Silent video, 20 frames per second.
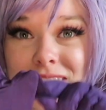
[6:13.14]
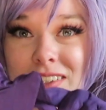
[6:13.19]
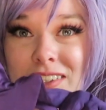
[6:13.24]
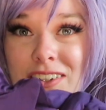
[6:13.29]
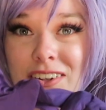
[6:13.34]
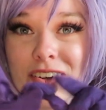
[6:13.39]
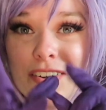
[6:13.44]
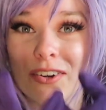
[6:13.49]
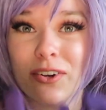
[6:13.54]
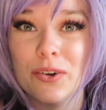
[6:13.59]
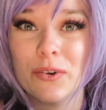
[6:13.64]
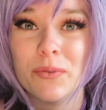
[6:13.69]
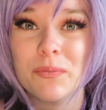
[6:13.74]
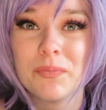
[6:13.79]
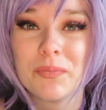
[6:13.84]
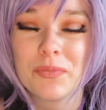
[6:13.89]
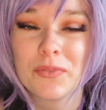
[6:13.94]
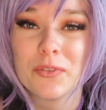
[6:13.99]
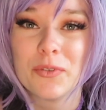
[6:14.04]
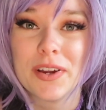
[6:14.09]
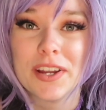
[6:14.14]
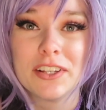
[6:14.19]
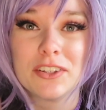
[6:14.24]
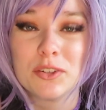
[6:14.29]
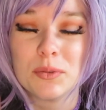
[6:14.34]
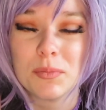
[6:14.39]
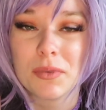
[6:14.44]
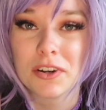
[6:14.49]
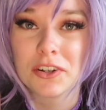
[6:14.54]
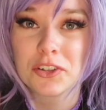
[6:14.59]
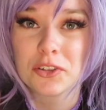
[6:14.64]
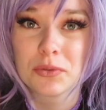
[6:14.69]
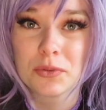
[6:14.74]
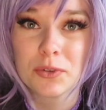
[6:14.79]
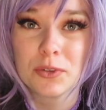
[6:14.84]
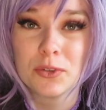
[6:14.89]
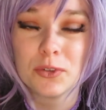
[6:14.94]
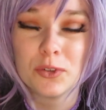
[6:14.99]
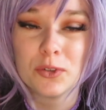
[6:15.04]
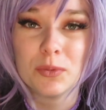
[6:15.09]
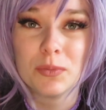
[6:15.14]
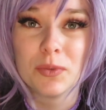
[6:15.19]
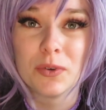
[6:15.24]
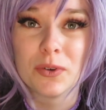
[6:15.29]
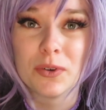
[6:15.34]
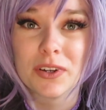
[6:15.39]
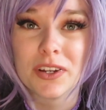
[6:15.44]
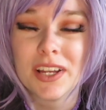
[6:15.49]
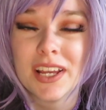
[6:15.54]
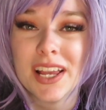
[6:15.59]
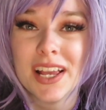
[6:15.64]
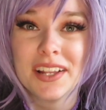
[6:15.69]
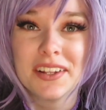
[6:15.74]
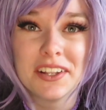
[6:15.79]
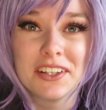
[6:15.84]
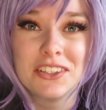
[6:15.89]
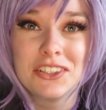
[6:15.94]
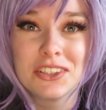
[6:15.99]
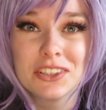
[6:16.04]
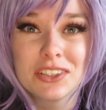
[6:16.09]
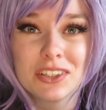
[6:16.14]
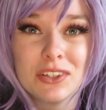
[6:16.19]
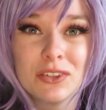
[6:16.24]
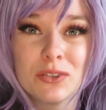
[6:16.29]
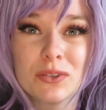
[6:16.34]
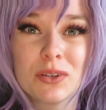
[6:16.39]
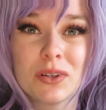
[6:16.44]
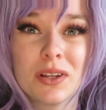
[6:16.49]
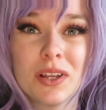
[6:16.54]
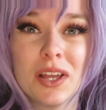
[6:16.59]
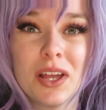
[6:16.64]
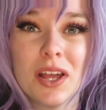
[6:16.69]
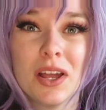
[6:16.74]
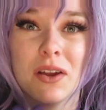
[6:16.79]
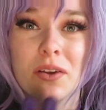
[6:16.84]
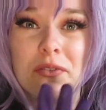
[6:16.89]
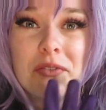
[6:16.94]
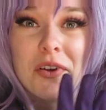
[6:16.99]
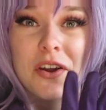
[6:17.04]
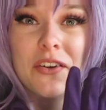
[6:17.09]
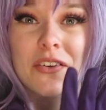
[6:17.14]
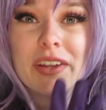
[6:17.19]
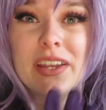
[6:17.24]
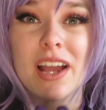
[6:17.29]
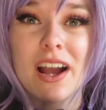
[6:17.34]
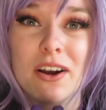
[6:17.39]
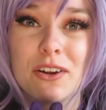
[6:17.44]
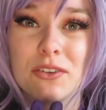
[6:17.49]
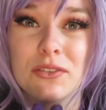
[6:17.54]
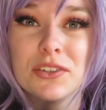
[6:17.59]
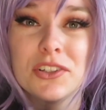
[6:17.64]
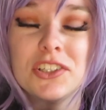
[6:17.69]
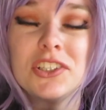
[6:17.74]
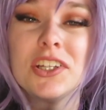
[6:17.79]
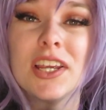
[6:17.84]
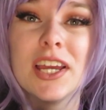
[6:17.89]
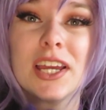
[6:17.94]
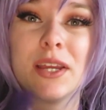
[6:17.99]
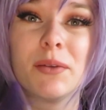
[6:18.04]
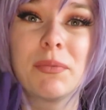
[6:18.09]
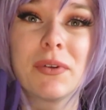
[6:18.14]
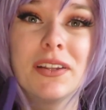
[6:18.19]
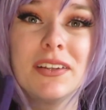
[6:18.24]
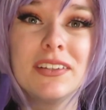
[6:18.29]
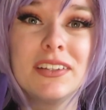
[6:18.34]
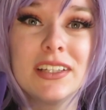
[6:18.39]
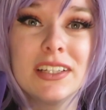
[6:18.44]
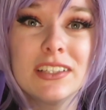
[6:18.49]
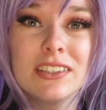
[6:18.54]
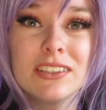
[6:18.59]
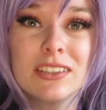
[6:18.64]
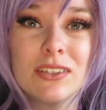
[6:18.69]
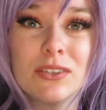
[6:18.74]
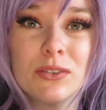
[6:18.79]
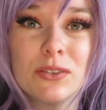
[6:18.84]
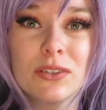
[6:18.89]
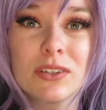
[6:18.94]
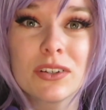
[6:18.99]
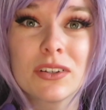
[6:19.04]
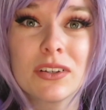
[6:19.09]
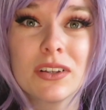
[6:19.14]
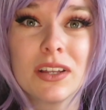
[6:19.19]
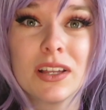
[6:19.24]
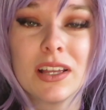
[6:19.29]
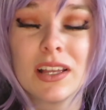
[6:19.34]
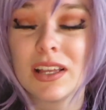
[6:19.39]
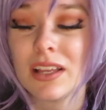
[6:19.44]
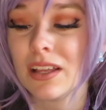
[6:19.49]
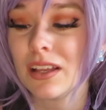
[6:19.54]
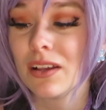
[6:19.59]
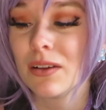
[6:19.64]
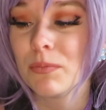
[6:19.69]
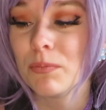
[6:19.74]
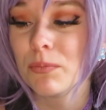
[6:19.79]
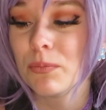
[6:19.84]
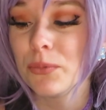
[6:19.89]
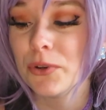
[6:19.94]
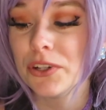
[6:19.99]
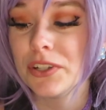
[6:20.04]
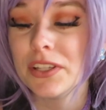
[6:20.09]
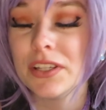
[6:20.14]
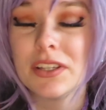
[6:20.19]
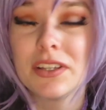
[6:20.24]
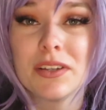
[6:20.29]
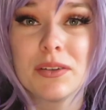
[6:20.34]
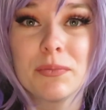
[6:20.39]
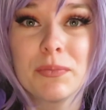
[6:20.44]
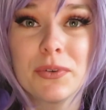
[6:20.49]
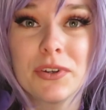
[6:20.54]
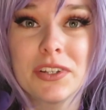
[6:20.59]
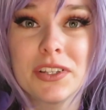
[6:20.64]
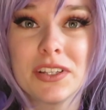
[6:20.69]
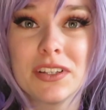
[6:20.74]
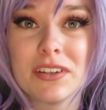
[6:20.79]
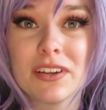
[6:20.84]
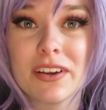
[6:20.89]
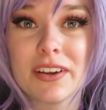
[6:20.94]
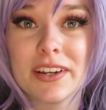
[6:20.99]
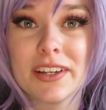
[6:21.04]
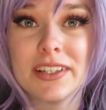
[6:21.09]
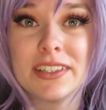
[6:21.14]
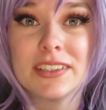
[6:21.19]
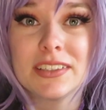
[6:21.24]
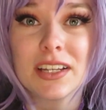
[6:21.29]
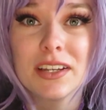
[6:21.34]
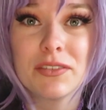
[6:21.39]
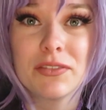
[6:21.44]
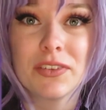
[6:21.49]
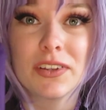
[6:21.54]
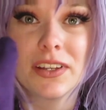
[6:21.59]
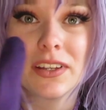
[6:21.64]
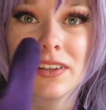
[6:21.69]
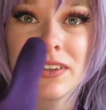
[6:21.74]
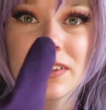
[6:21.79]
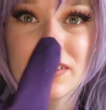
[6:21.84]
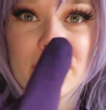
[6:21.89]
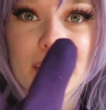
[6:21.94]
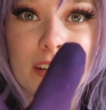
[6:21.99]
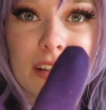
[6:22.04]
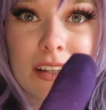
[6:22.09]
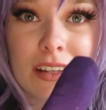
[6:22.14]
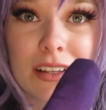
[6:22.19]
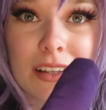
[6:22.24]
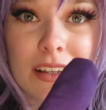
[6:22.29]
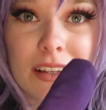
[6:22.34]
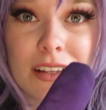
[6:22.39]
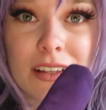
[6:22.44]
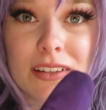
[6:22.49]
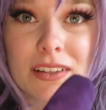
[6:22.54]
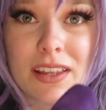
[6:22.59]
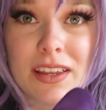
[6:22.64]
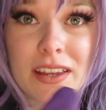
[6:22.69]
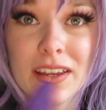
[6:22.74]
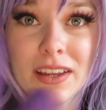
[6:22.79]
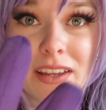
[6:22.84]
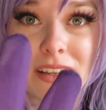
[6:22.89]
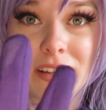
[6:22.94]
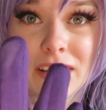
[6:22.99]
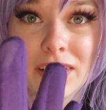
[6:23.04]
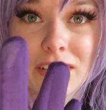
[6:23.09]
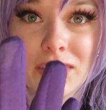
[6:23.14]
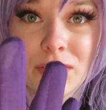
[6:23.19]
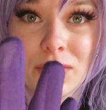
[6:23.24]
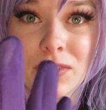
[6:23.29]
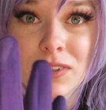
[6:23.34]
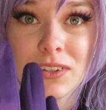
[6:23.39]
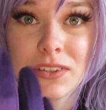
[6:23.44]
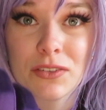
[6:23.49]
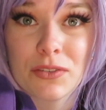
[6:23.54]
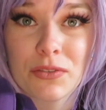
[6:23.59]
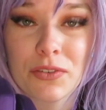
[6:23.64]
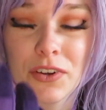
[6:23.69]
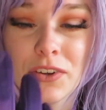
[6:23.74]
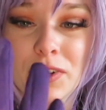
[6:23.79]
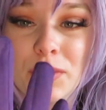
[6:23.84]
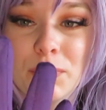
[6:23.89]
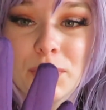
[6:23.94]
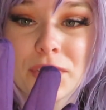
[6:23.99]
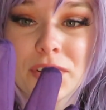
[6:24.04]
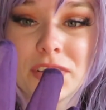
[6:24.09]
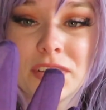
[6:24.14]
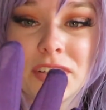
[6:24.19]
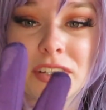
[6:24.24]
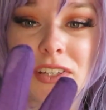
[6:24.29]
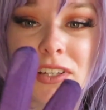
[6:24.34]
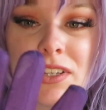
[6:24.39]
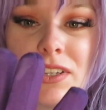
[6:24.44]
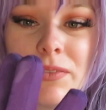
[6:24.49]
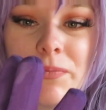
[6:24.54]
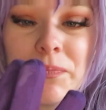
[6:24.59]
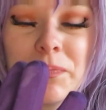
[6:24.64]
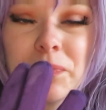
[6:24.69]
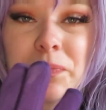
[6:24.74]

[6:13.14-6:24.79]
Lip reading: you know, way too much room, or they just look very out of shape. And these look pretty nice. I think they done it very pretty.